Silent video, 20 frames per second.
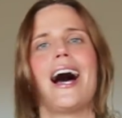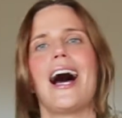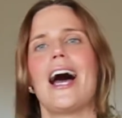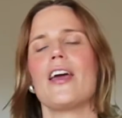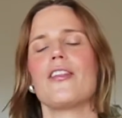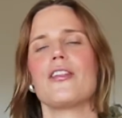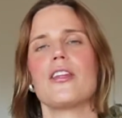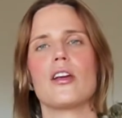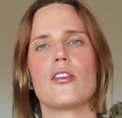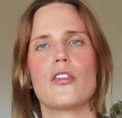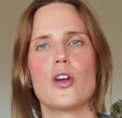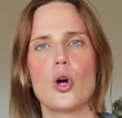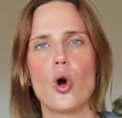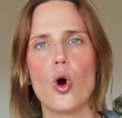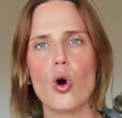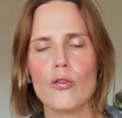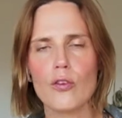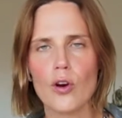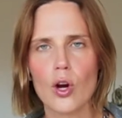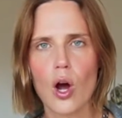I think they're
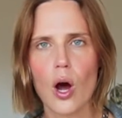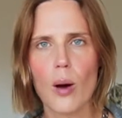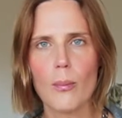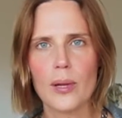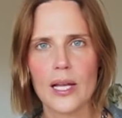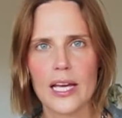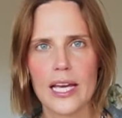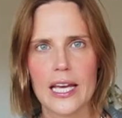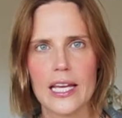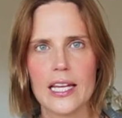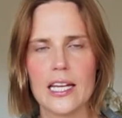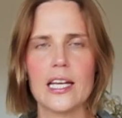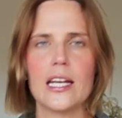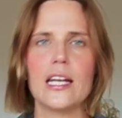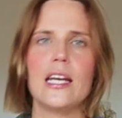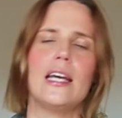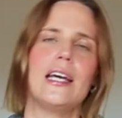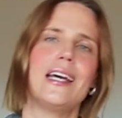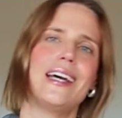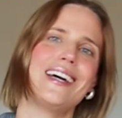
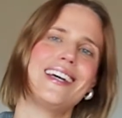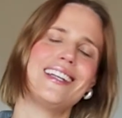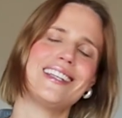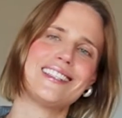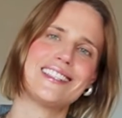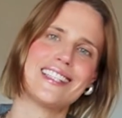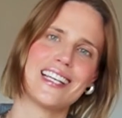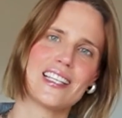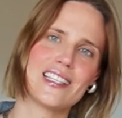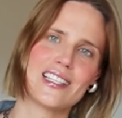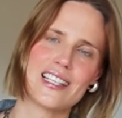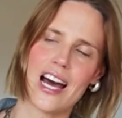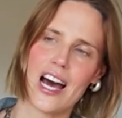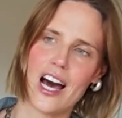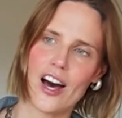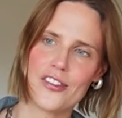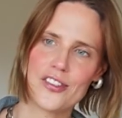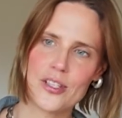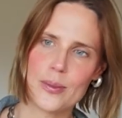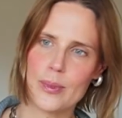overcomplicated and it doesn't
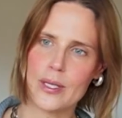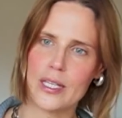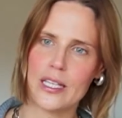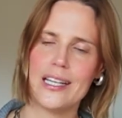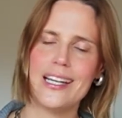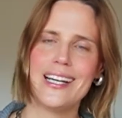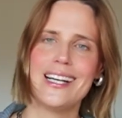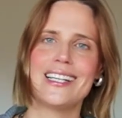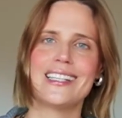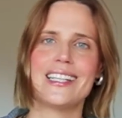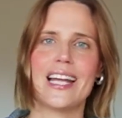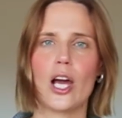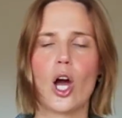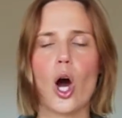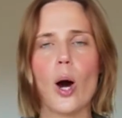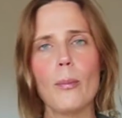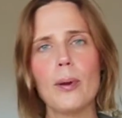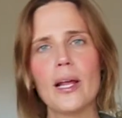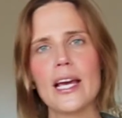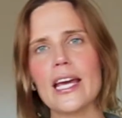have to be that
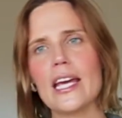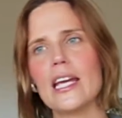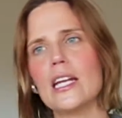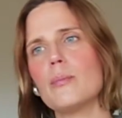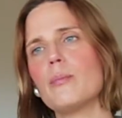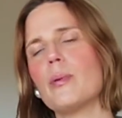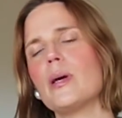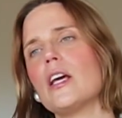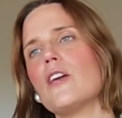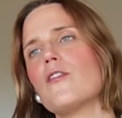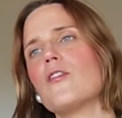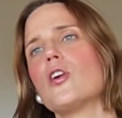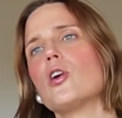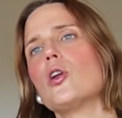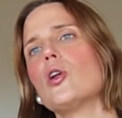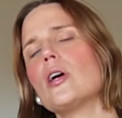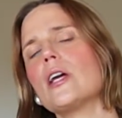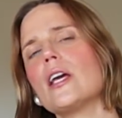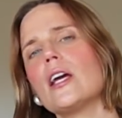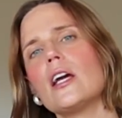complicated, but if
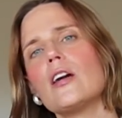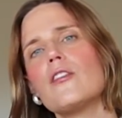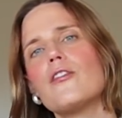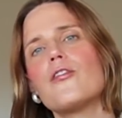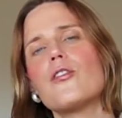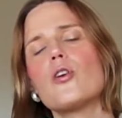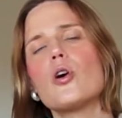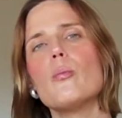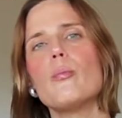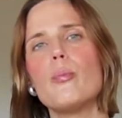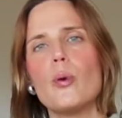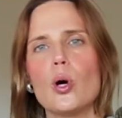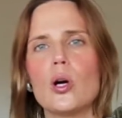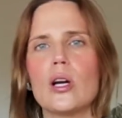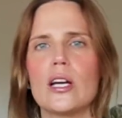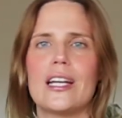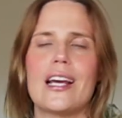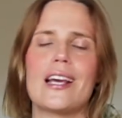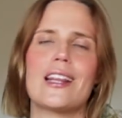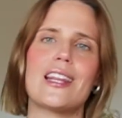you're looking for a book,
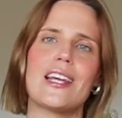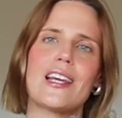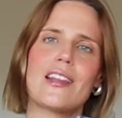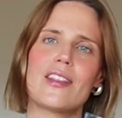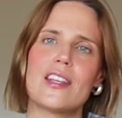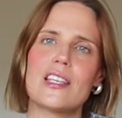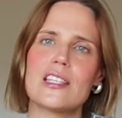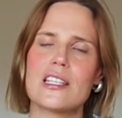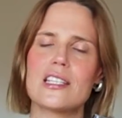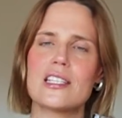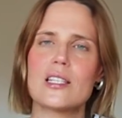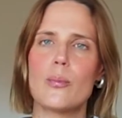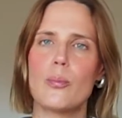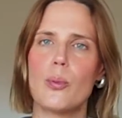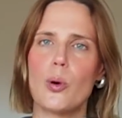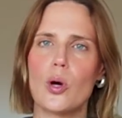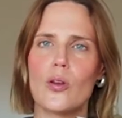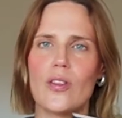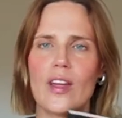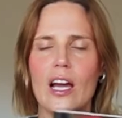and I think this is the
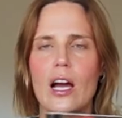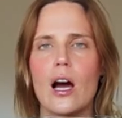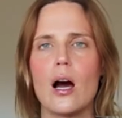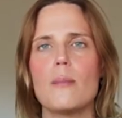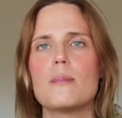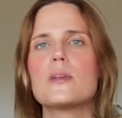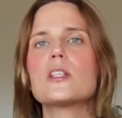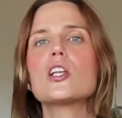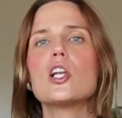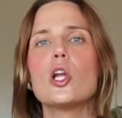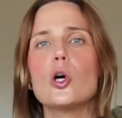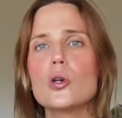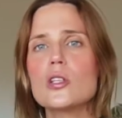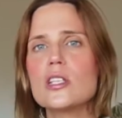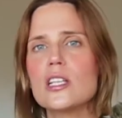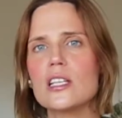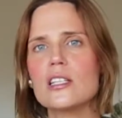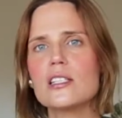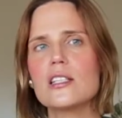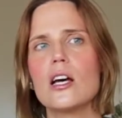book that comes
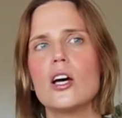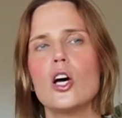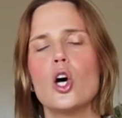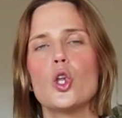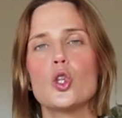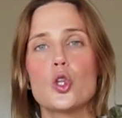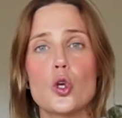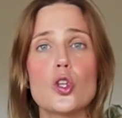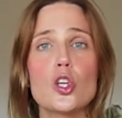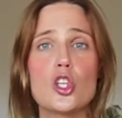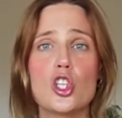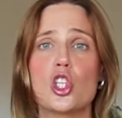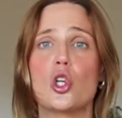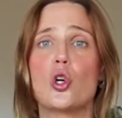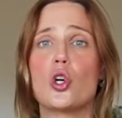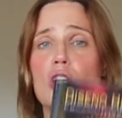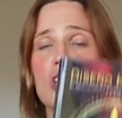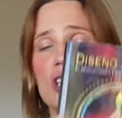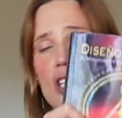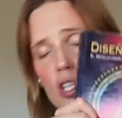closest to the
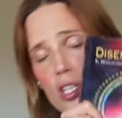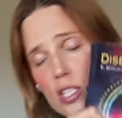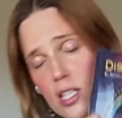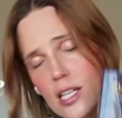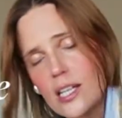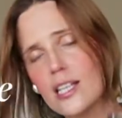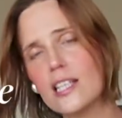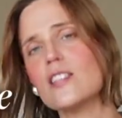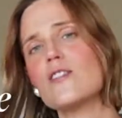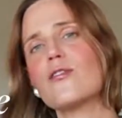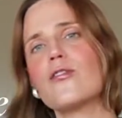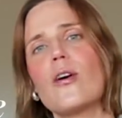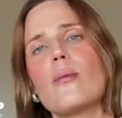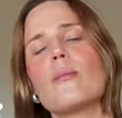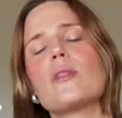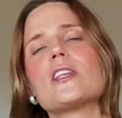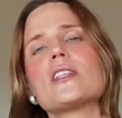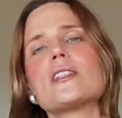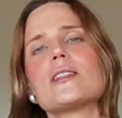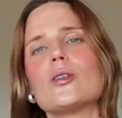source because it is
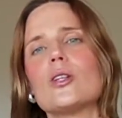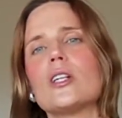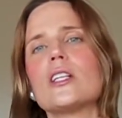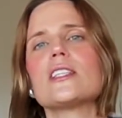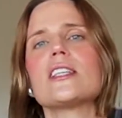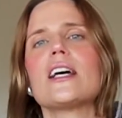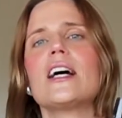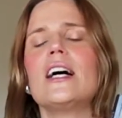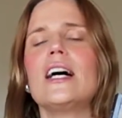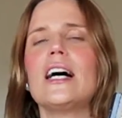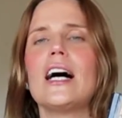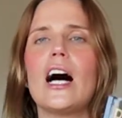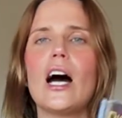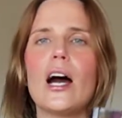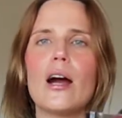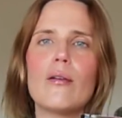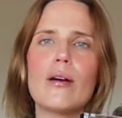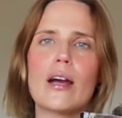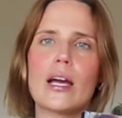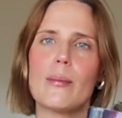from the source,
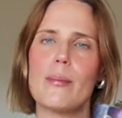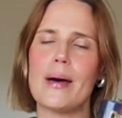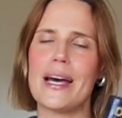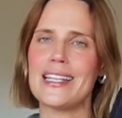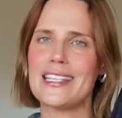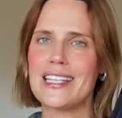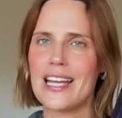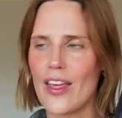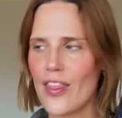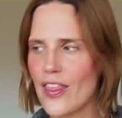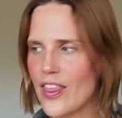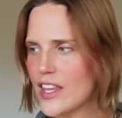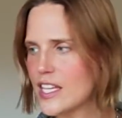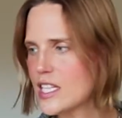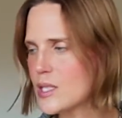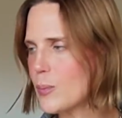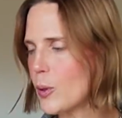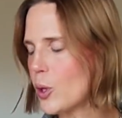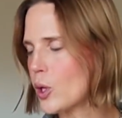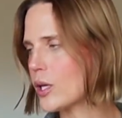I recommend
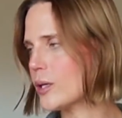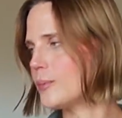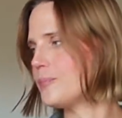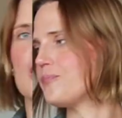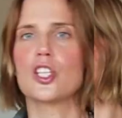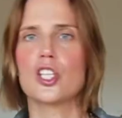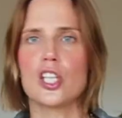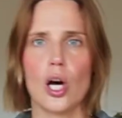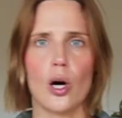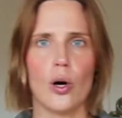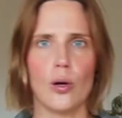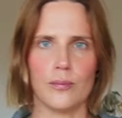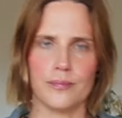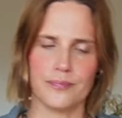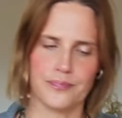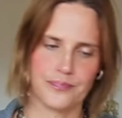this book. So